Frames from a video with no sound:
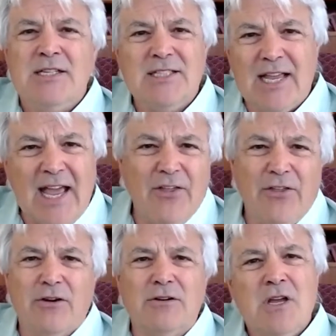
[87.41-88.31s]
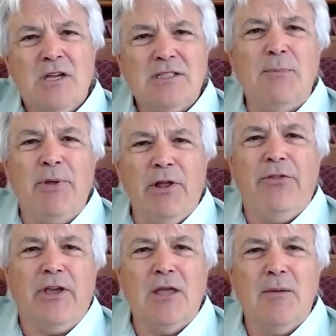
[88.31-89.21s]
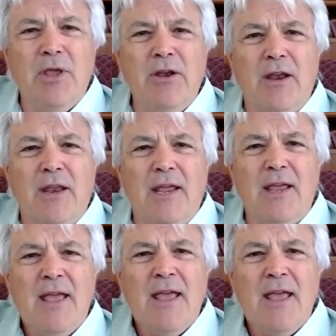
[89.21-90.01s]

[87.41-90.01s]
together to build the community